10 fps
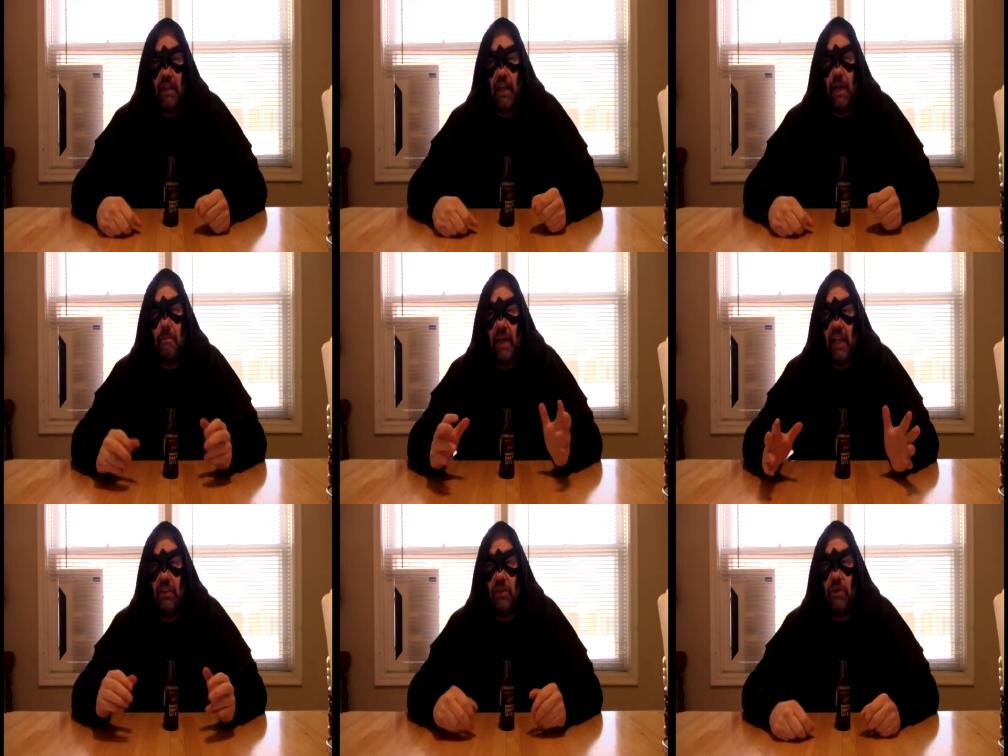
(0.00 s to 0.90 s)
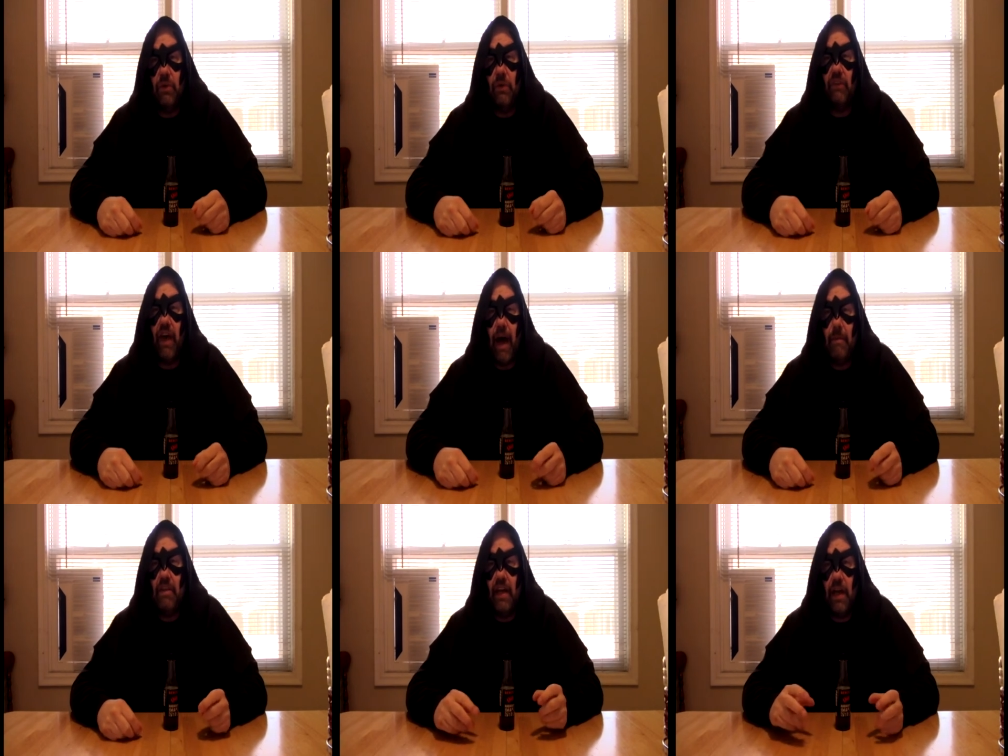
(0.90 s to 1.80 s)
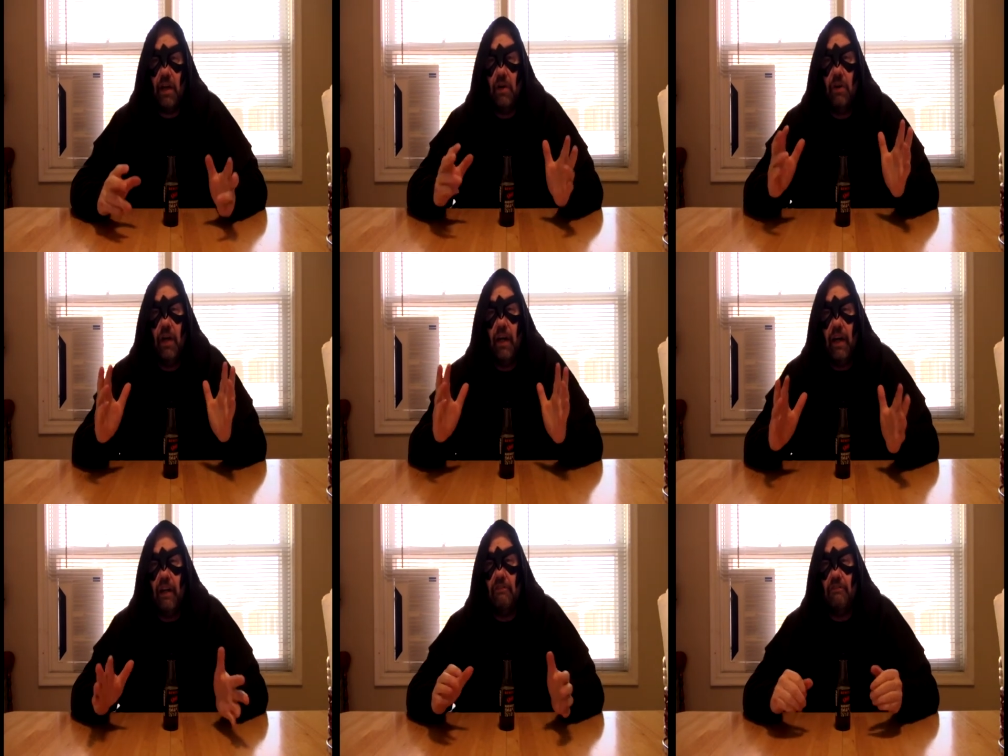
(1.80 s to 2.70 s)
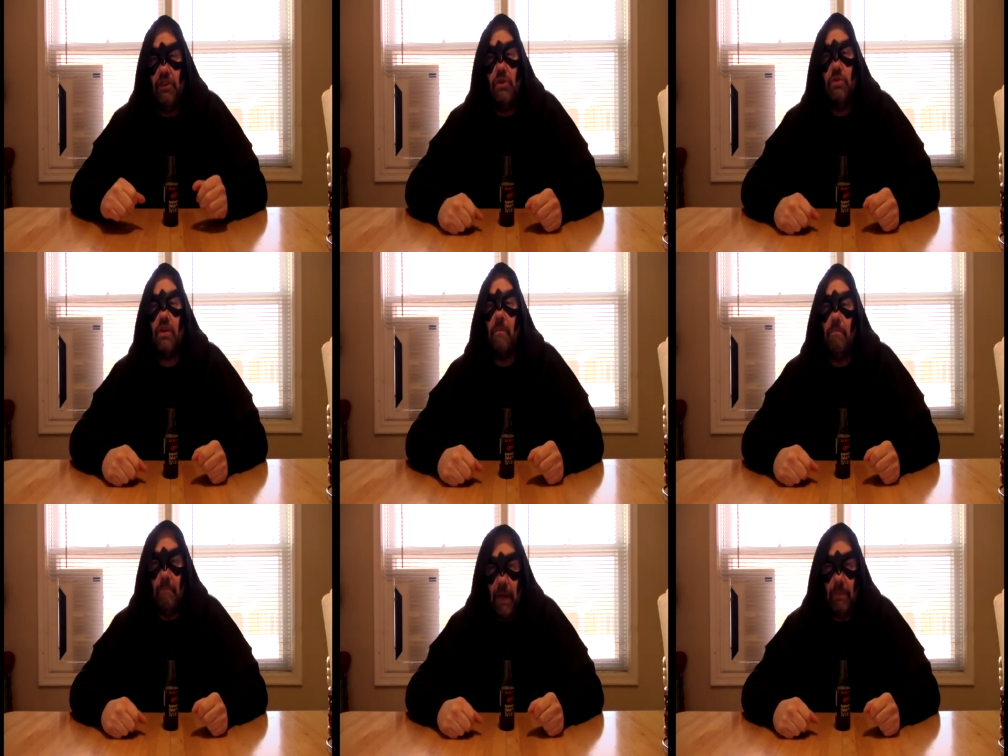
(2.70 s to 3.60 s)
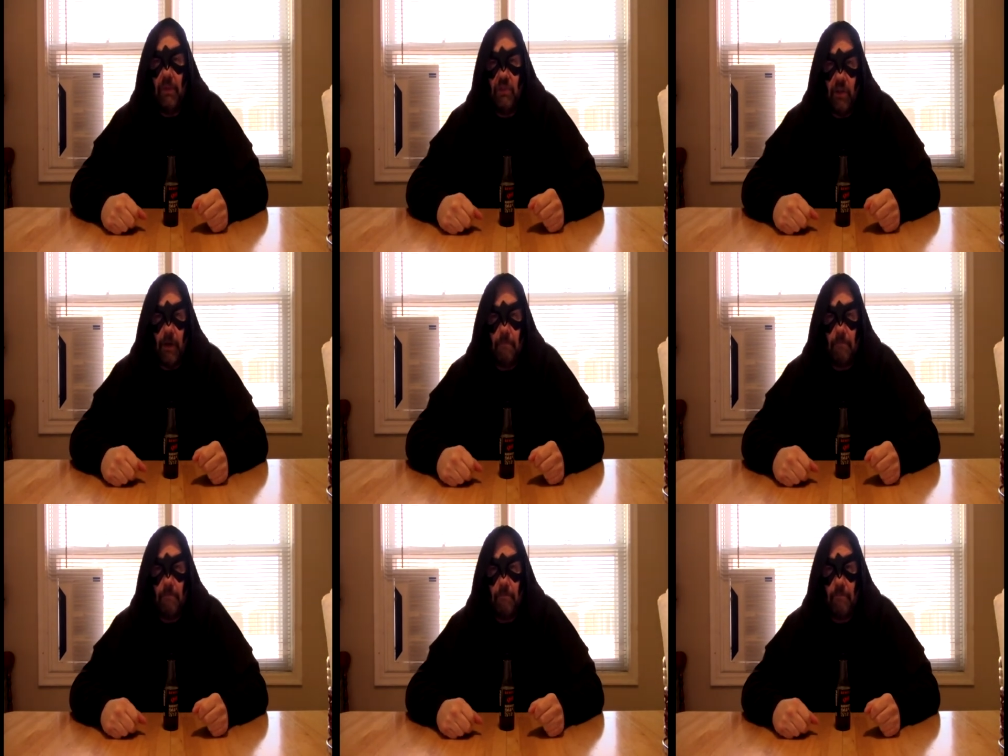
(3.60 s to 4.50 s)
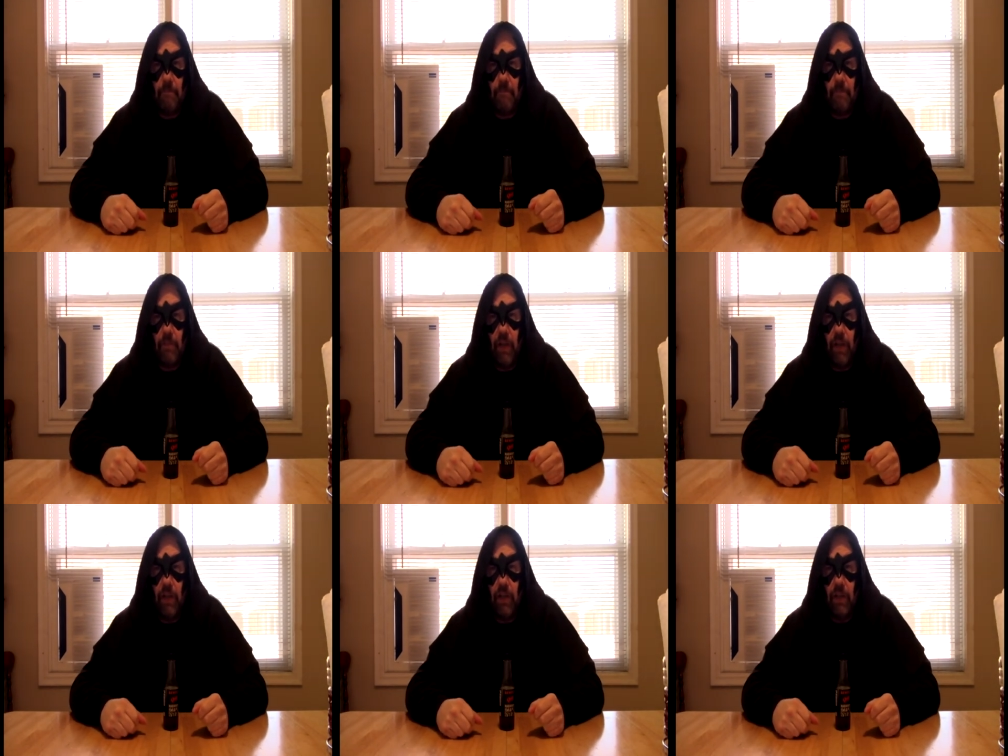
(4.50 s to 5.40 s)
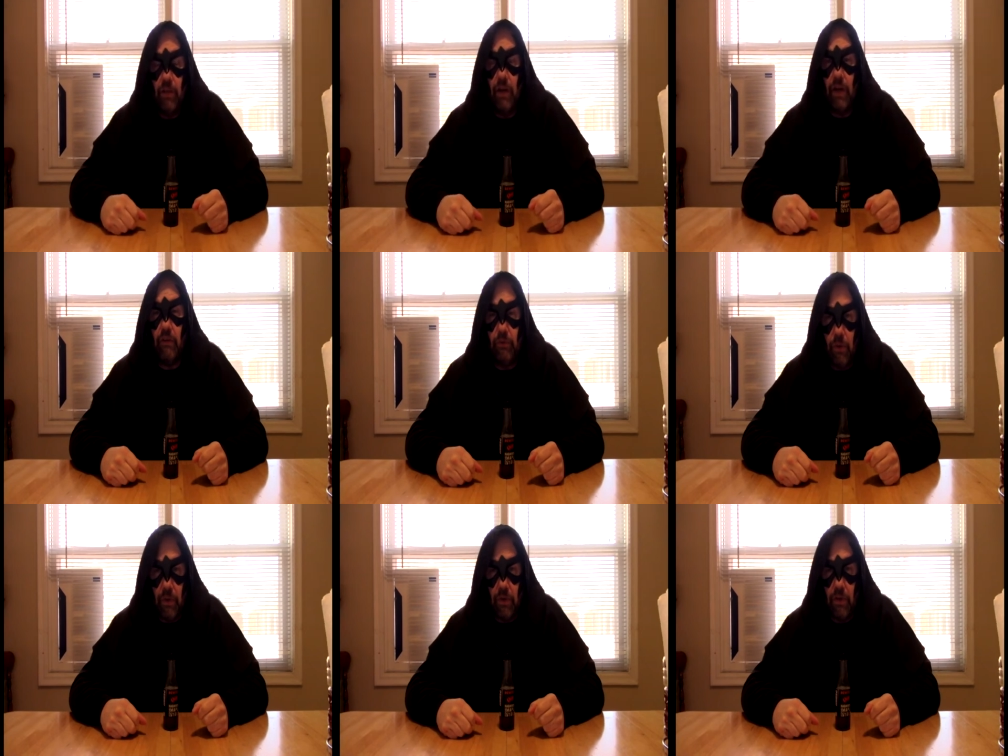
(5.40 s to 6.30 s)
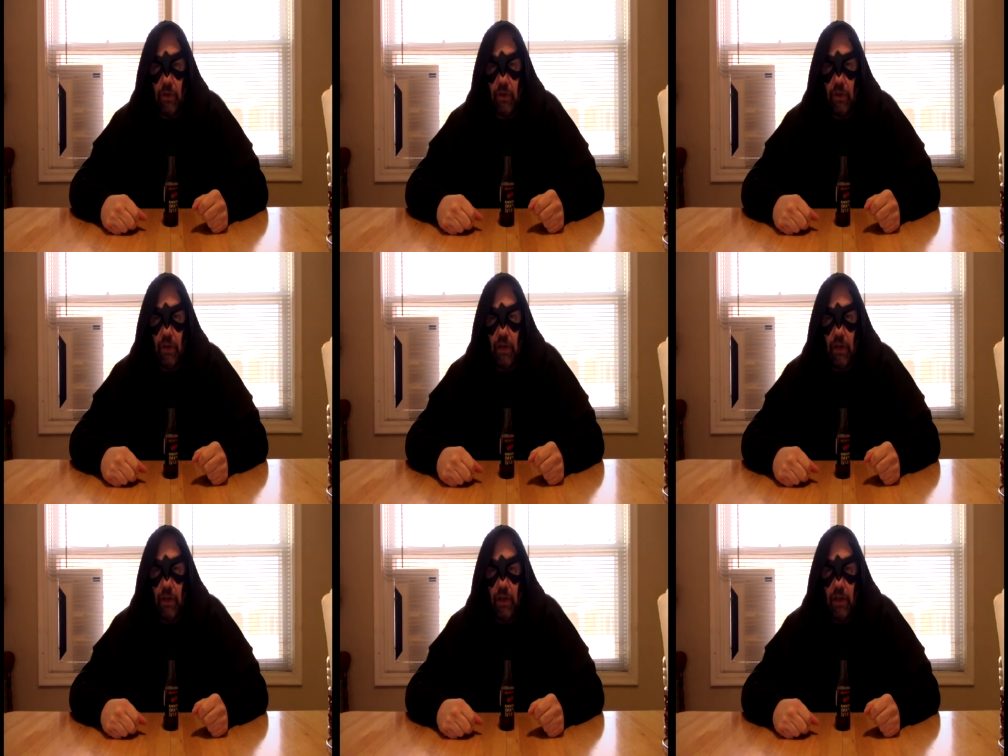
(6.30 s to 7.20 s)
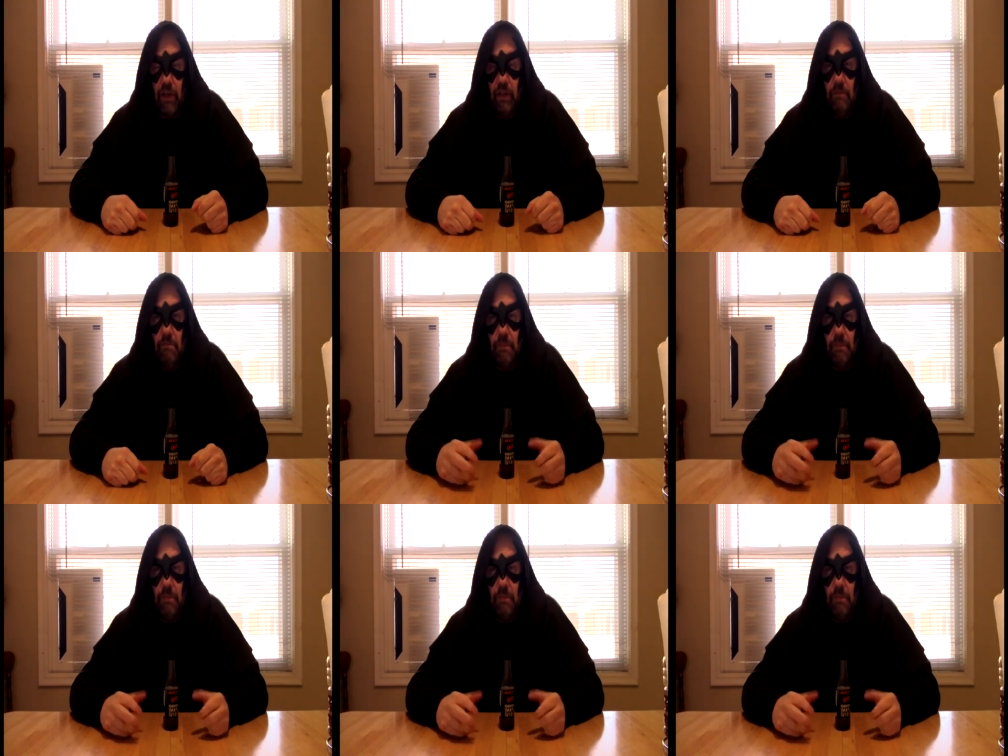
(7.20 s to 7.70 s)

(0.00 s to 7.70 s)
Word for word: The Benito's Habanero Infused Maple Syrup. Now go forth in